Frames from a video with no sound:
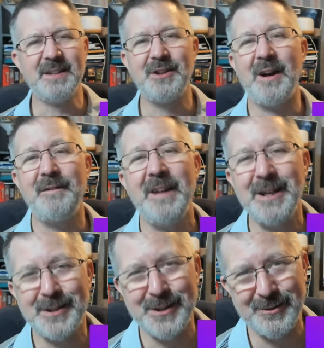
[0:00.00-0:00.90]
So I
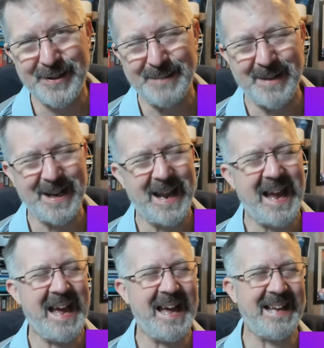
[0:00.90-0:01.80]
finished streaming
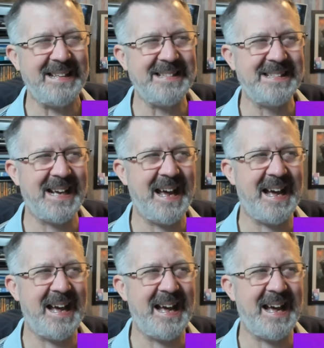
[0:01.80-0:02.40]
and